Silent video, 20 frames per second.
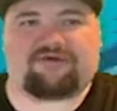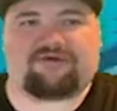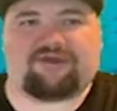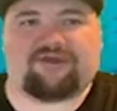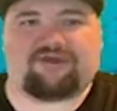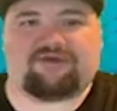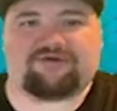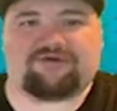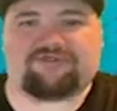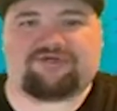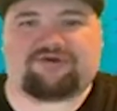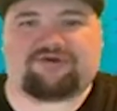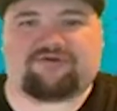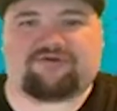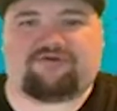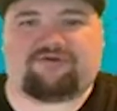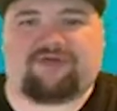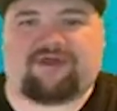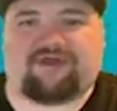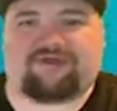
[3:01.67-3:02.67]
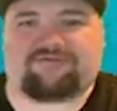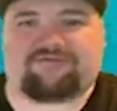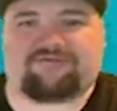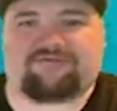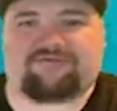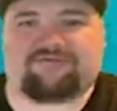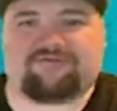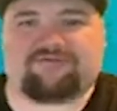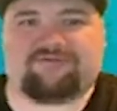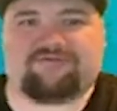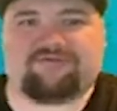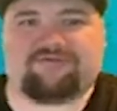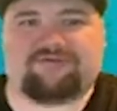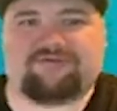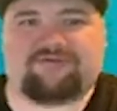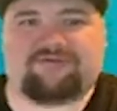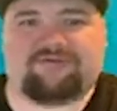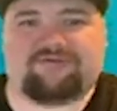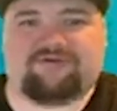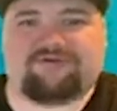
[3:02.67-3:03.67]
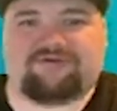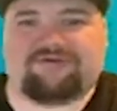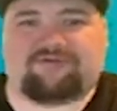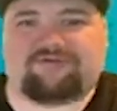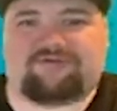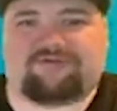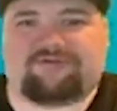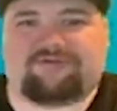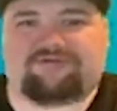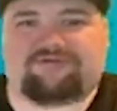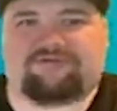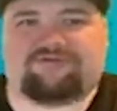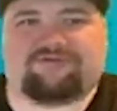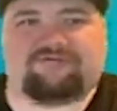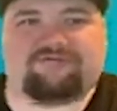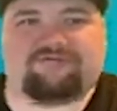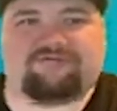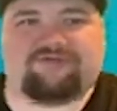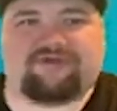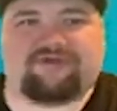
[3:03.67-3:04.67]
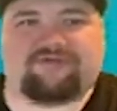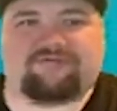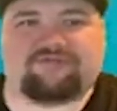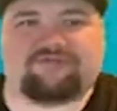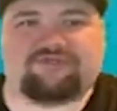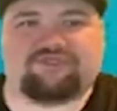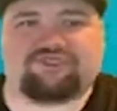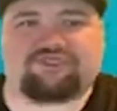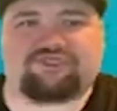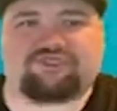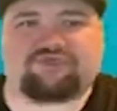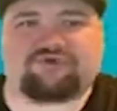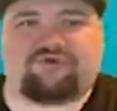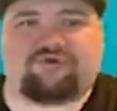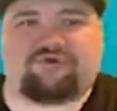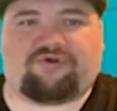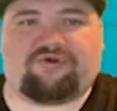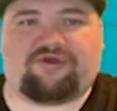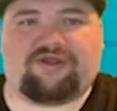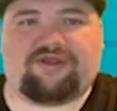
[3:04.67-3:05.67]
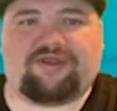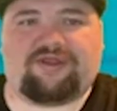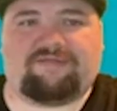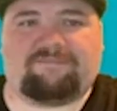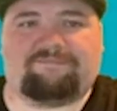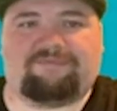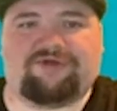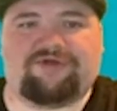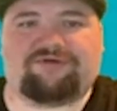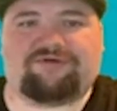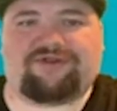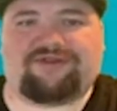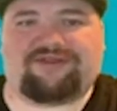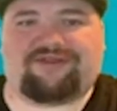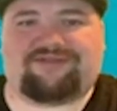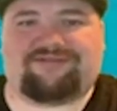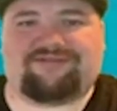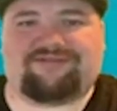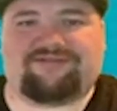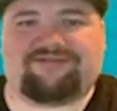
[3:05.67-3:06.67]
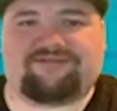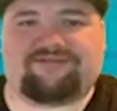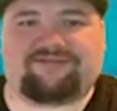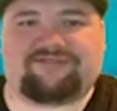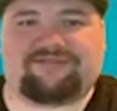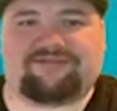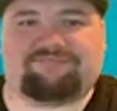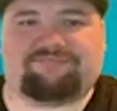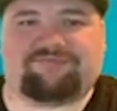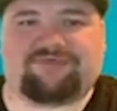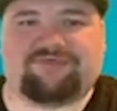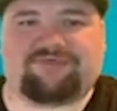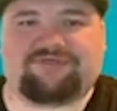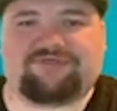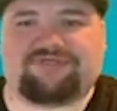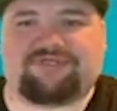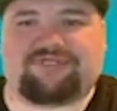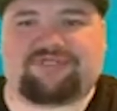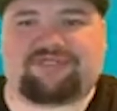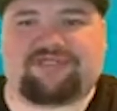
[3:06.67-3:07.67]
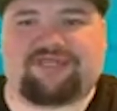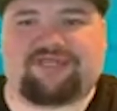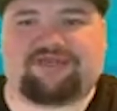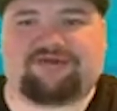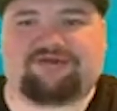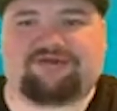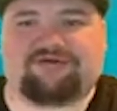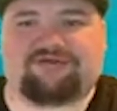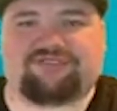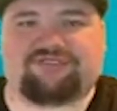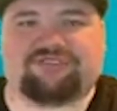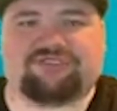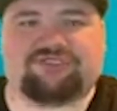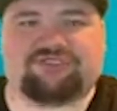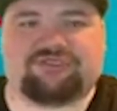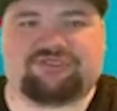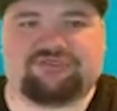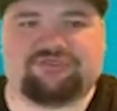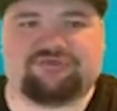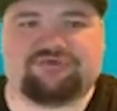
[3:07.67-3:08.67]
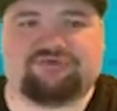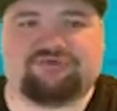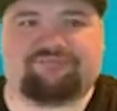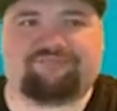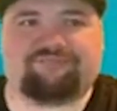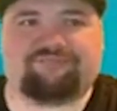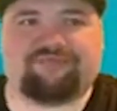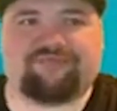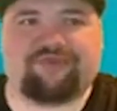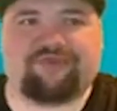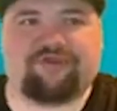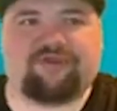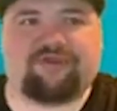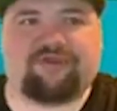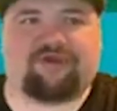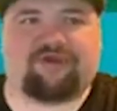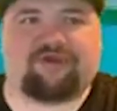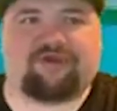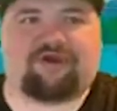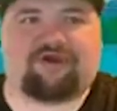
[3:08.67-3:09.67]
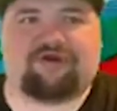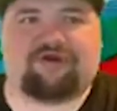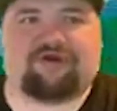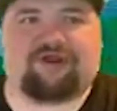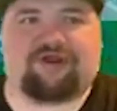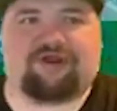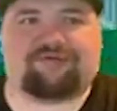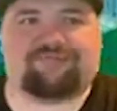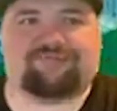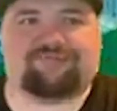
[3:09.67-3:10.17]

here's our quest. Let's do this. Destroy buildings to build layer 2. All right.